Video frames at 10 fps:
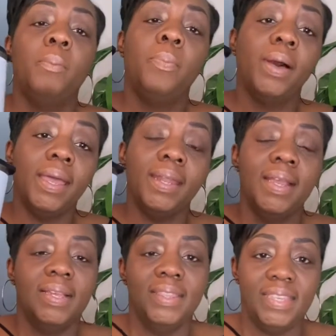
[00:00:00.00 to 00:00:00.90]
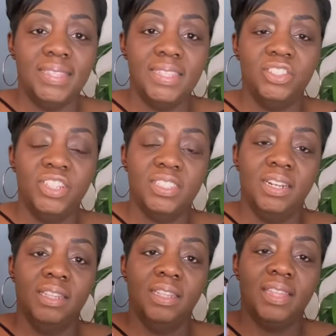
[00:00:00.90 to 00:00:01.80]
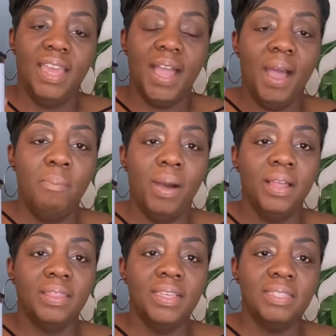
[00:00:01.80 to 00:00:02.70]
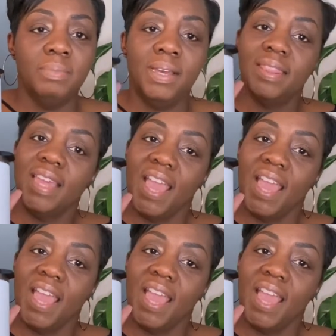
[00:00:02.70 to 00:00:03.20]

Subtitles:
But this is just another thing I bought this month